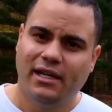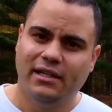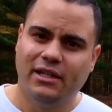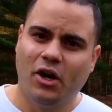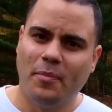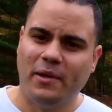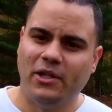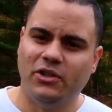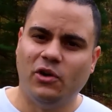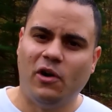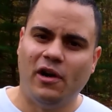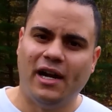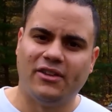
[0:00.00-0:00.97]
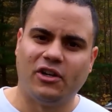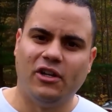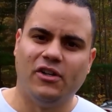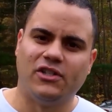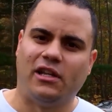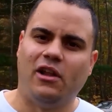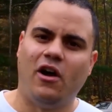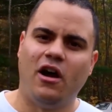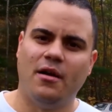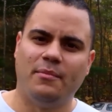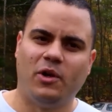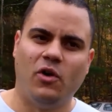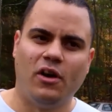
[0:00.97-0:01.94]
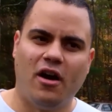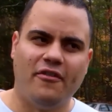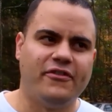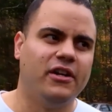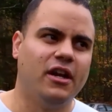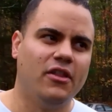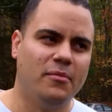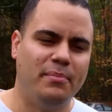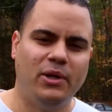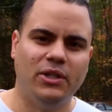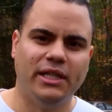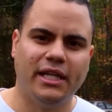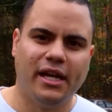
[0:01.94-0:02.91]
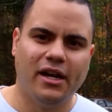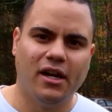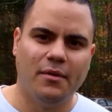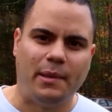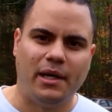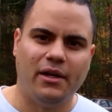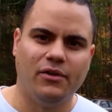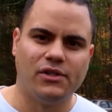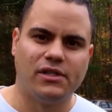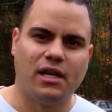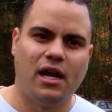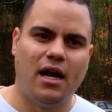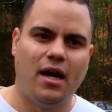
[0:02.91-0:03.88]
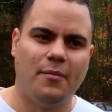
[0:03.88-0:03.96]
and to open a door, and I thought it was an alarm going off in another building here, but it was